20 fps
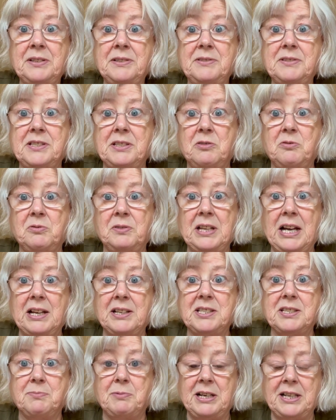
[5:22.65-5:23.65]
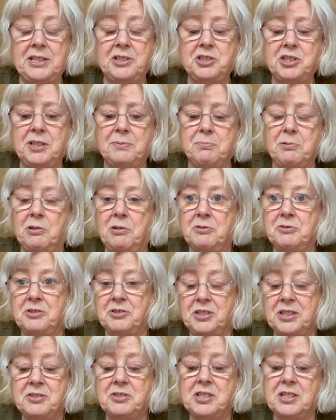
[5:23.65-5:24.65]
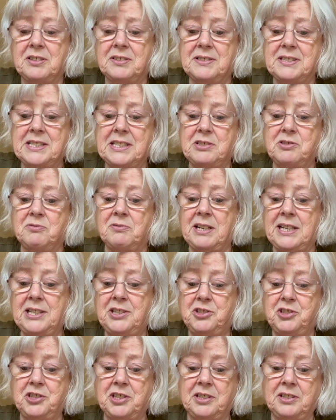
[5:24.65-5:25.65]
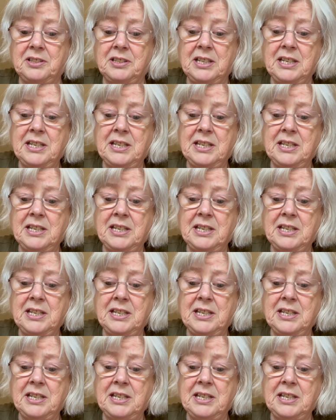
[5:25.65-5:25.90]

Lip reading: So that's why she brought it into consideration.